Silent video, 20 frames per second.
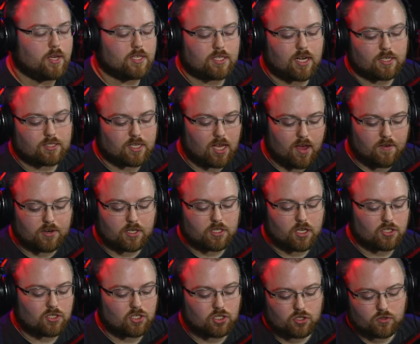He's constantly having to
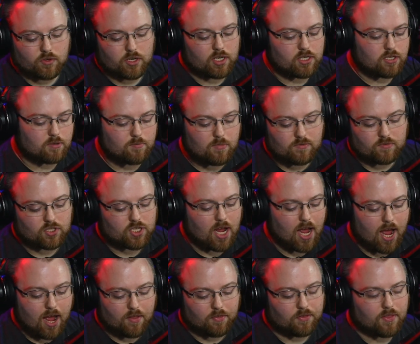touch the screen to move
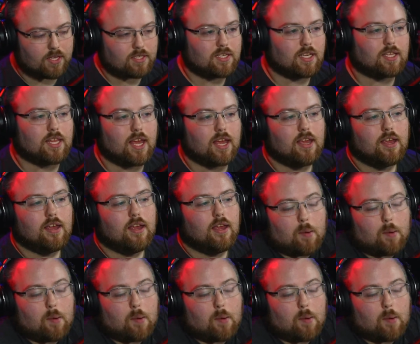chat and things like that.